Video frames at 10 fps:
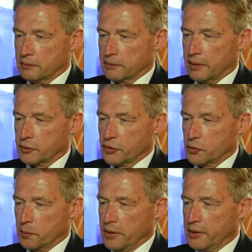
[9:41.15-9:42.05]
countries
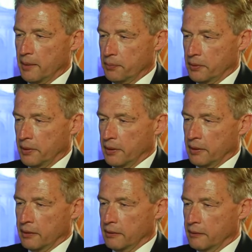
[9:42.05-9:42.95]
split up.
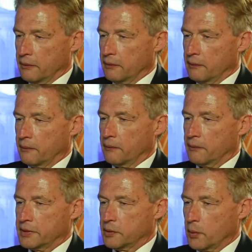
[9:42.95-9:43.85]
Uh,
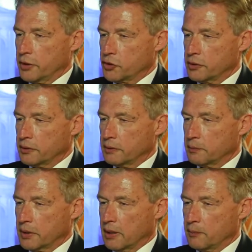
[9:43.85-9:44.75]
the situation
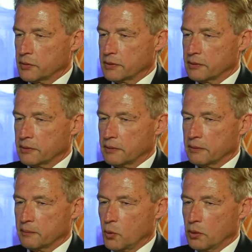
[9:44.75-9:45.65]
becomes
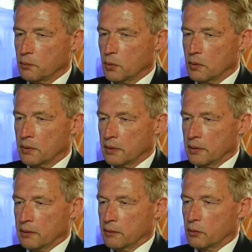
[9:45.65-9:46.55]
uh, more and more
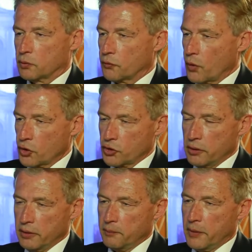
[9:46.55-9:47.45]

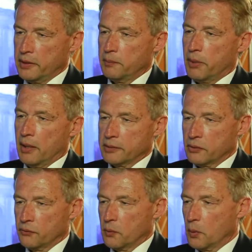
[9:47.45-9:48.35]
controversial in many parts
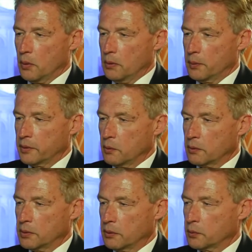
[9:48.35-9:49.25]
of the world. When you look
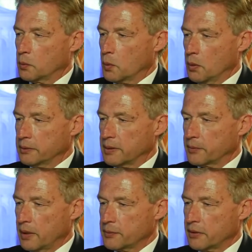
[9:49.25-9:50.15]
around the world,
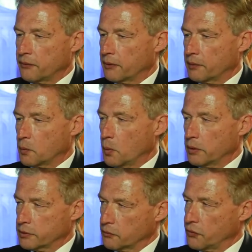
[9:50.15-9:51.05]
sometimes I think that the world
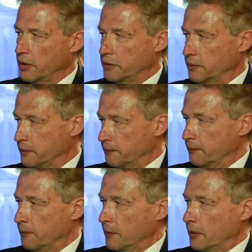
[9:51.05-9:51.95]
is on fire.
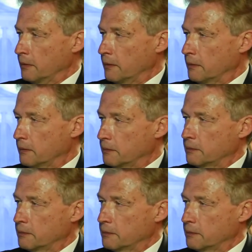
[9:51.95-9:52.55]
Uh,